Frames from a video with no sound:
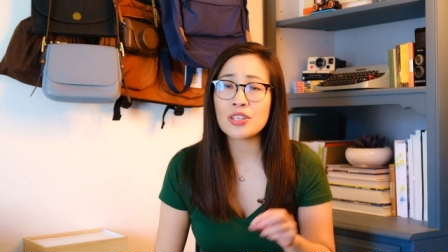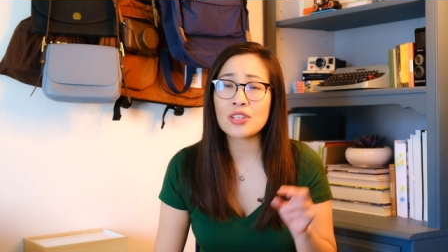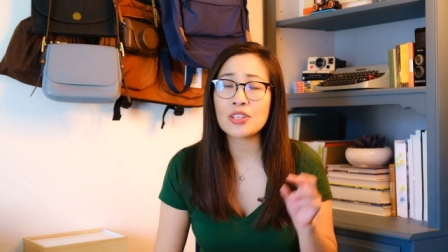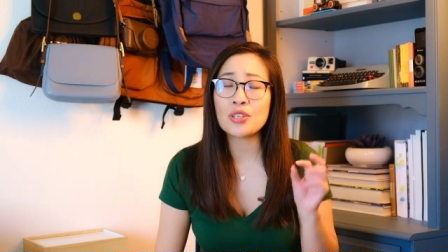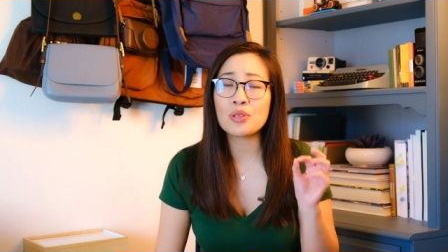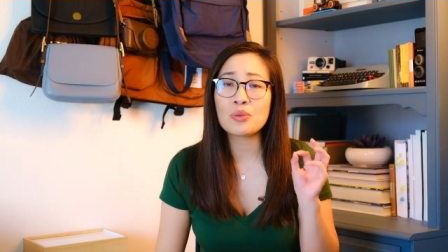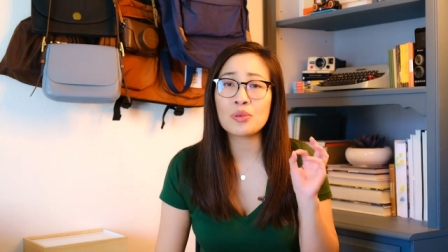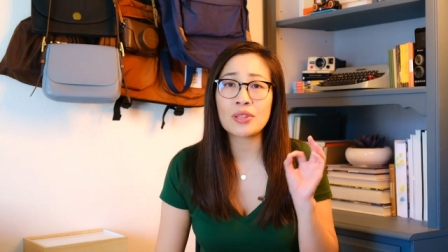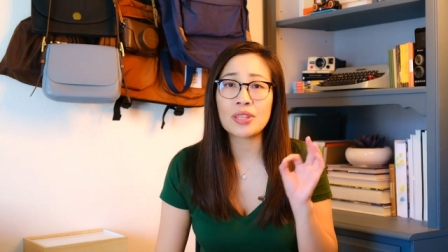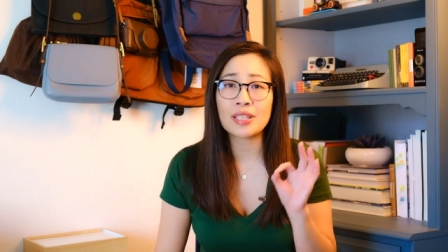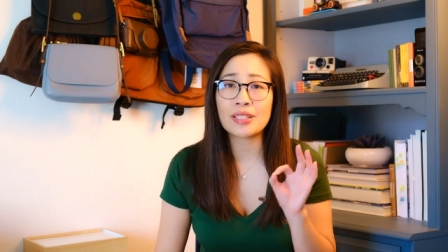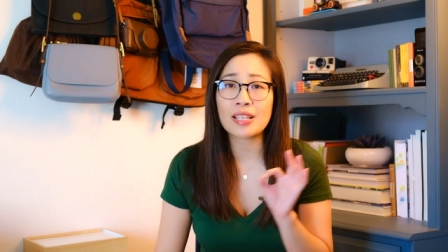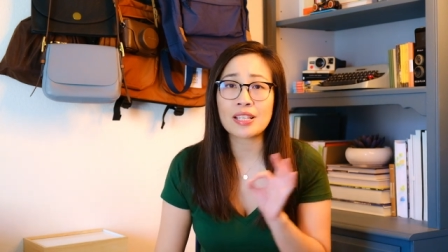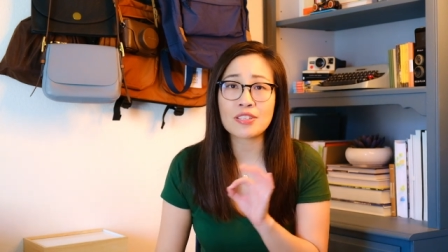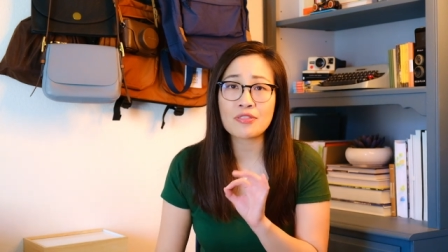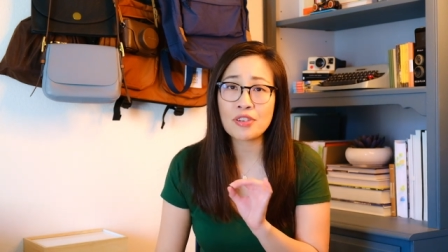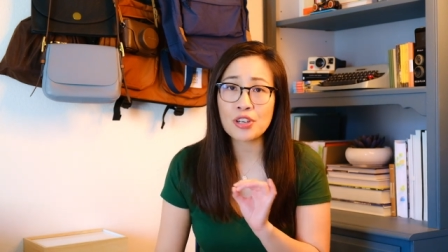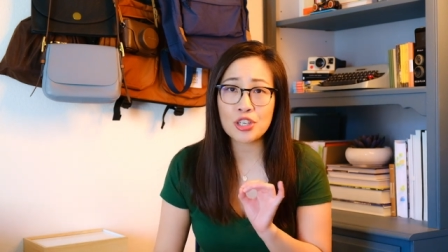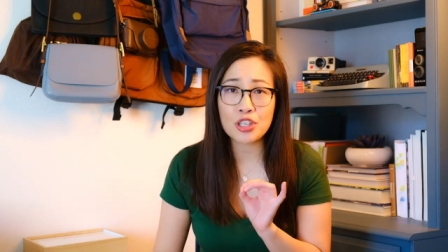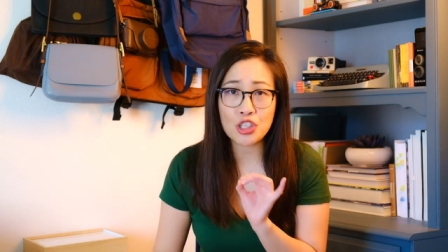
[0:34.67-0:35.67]
you will think
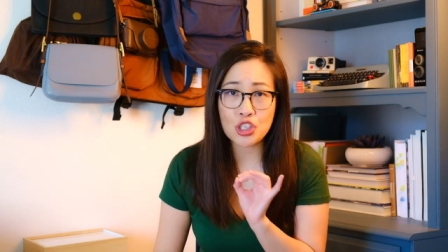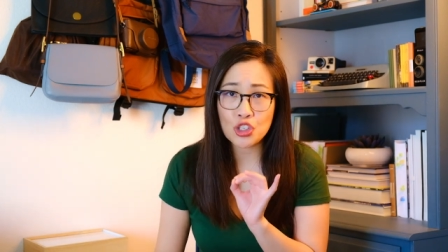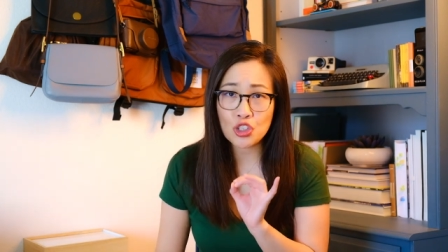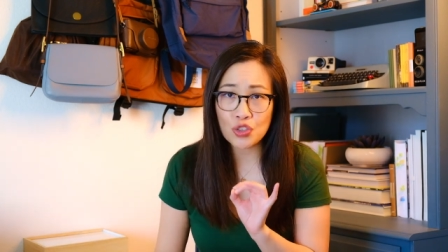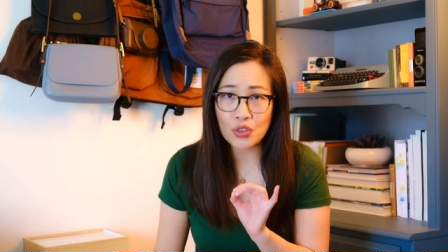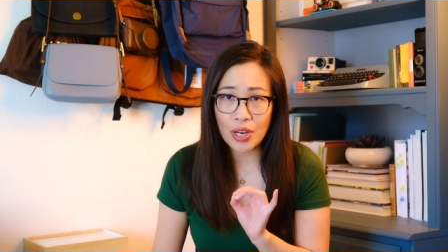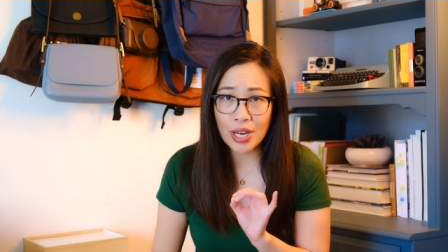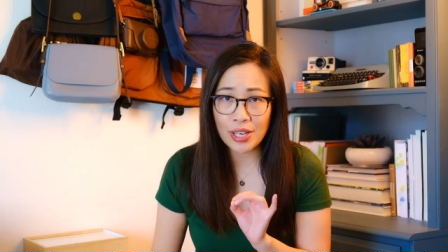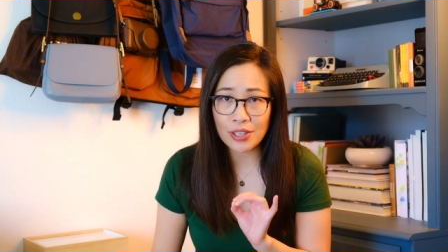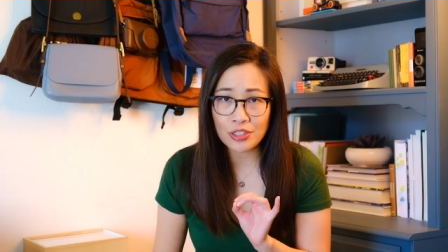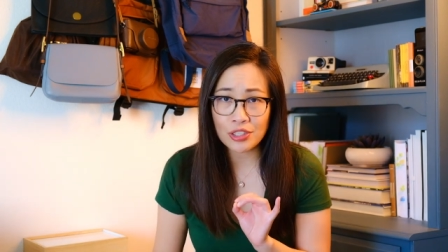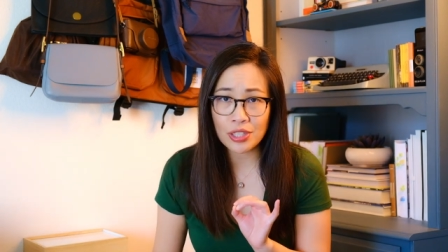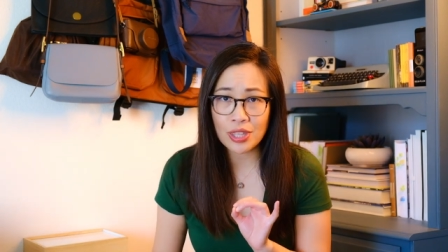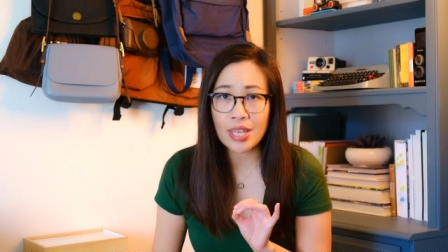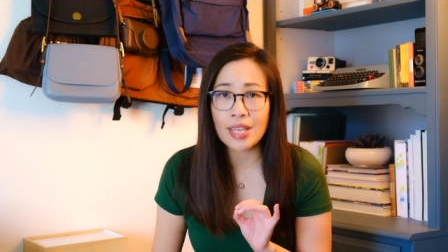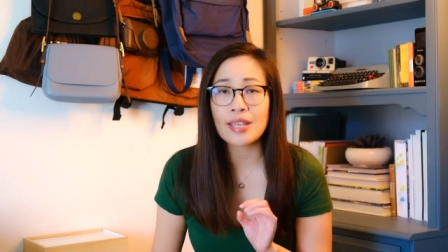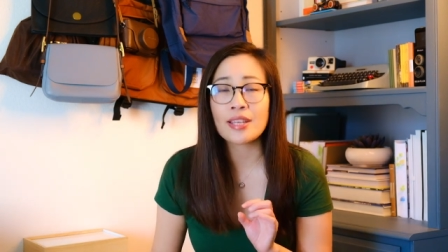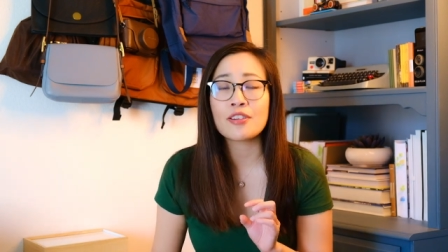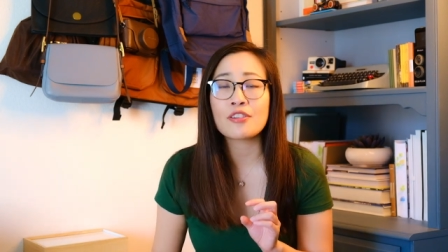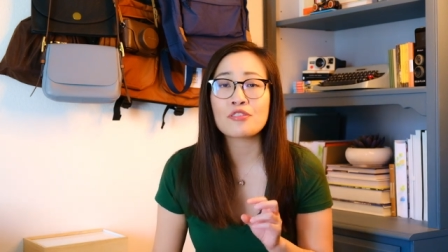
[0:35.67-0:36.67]
that's a very strange
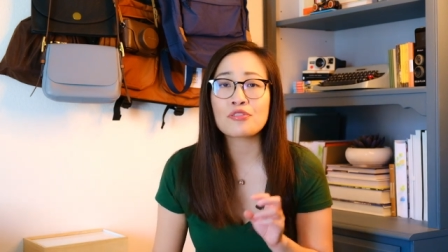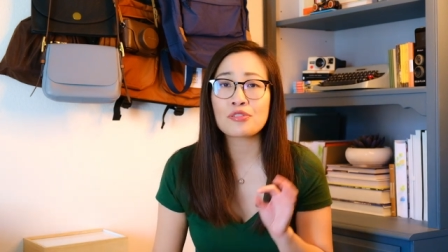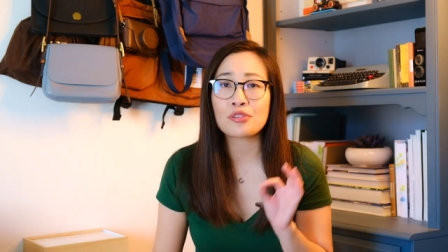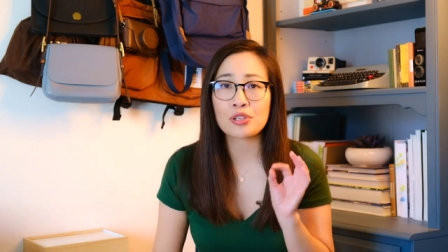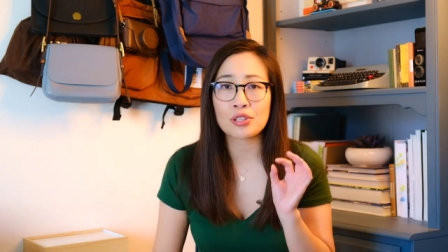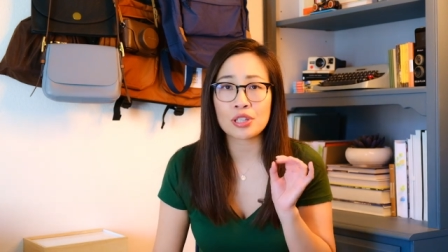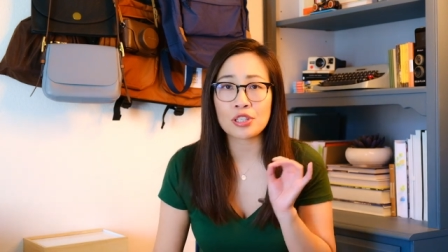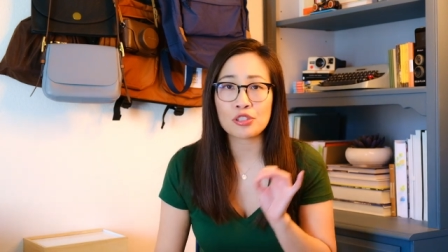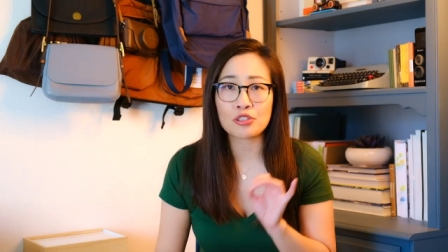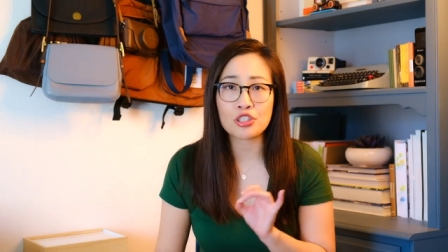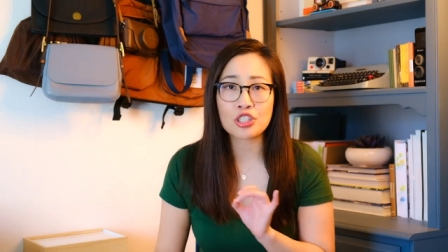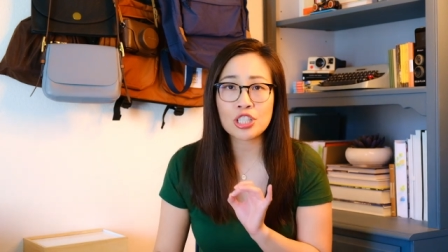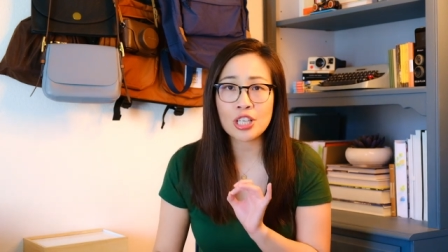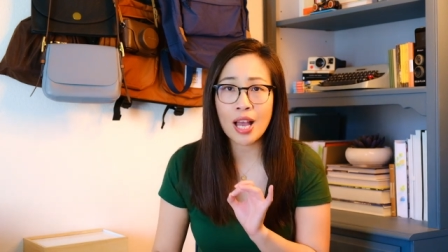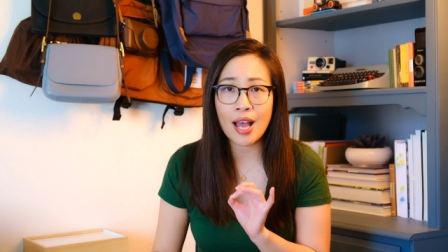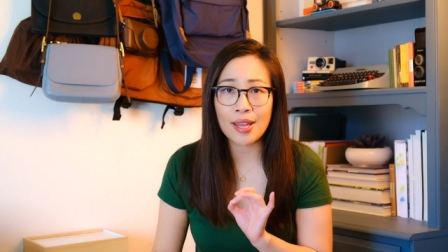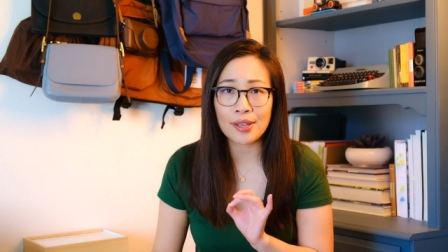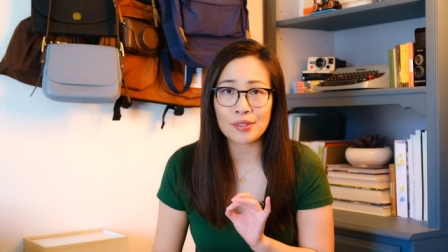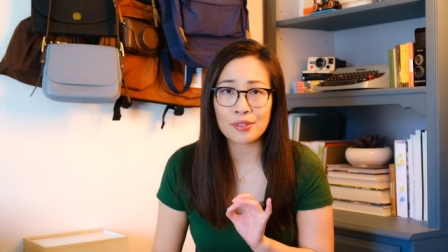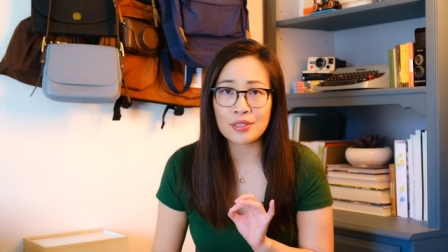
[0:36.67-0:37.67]
thing for a little
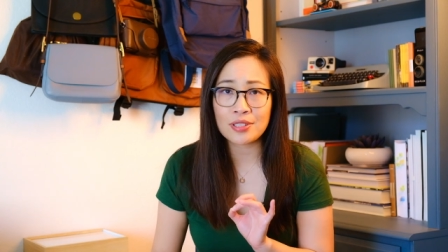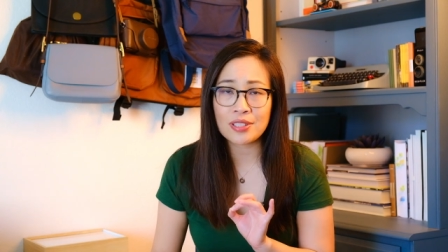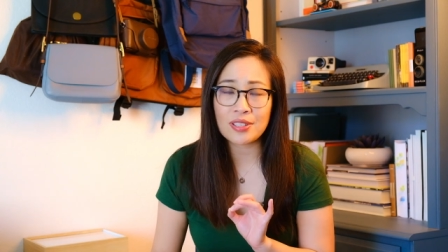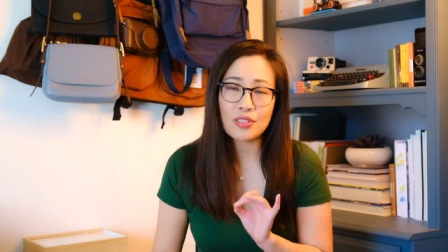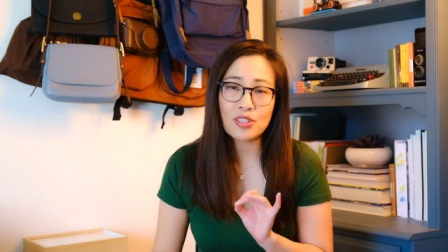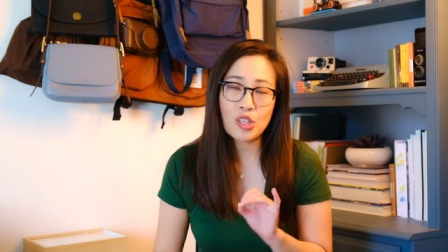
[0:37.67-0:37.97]
child